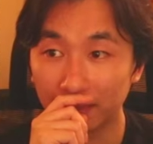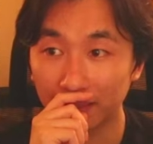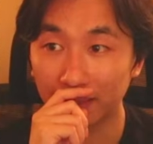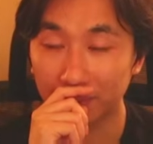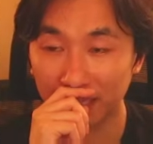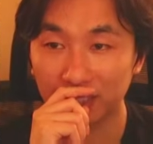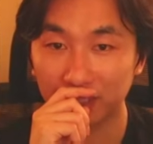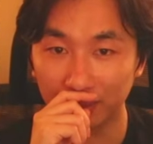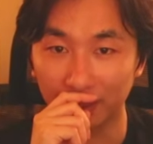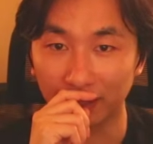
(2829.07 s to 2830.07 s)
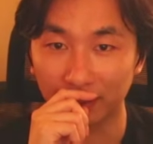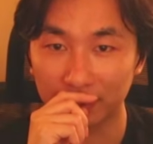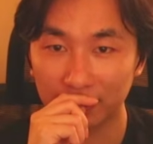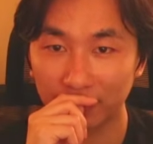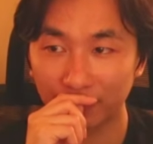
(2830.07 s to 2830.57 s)
like potentially better
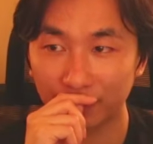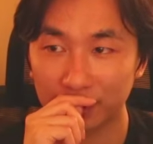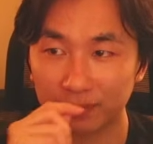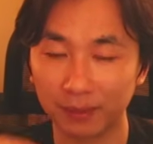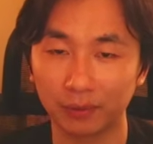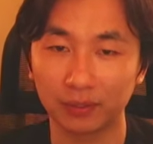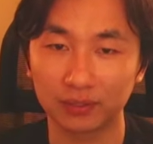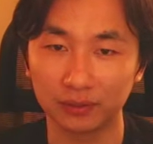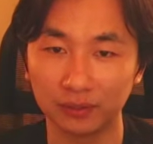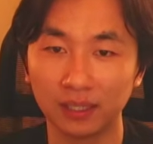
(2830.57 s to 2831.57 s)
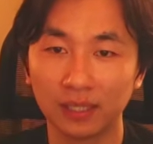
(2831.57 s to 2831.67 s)
because it forces my opponent to